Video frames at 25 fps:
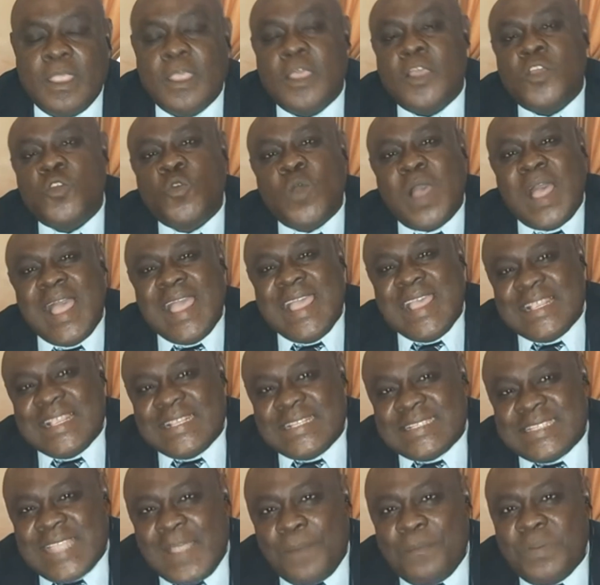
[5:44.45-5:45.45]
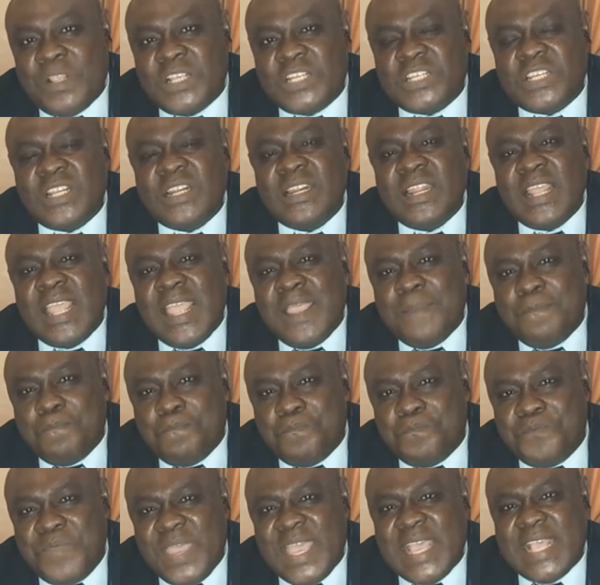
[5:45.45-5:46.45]
You are establishing a
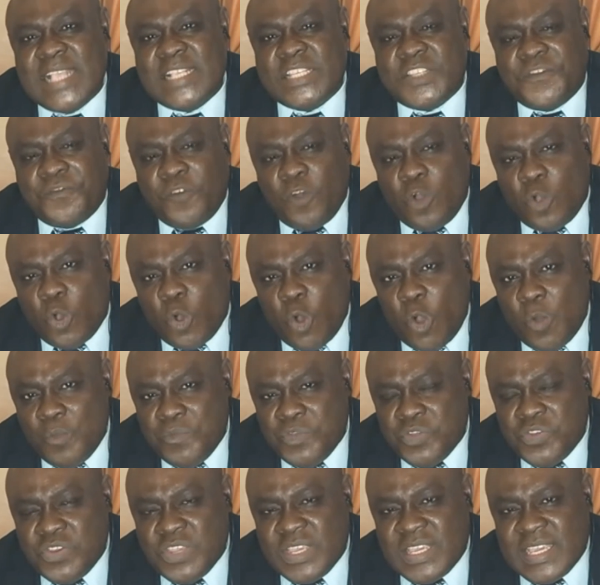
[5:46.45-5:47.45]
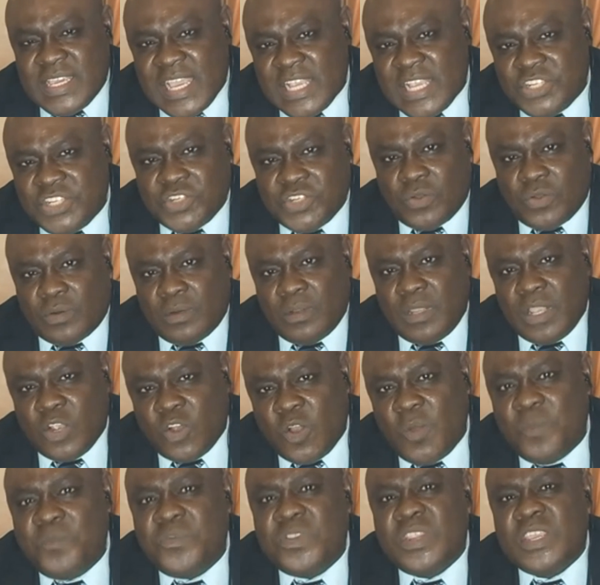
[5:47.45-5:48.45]
base for communication,
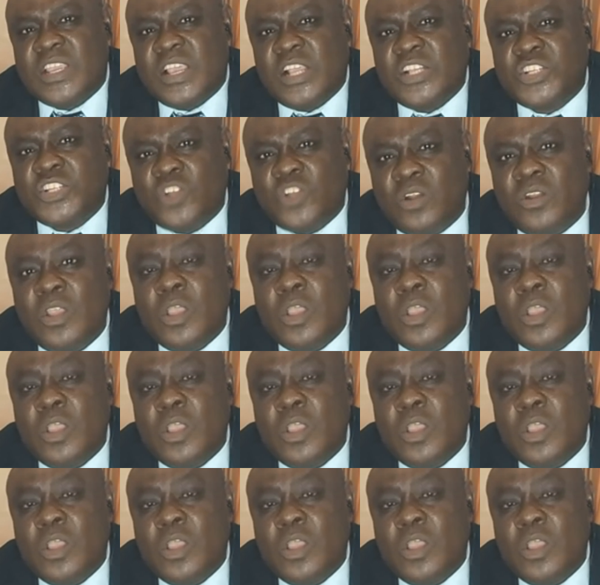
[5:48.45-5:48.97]
communication,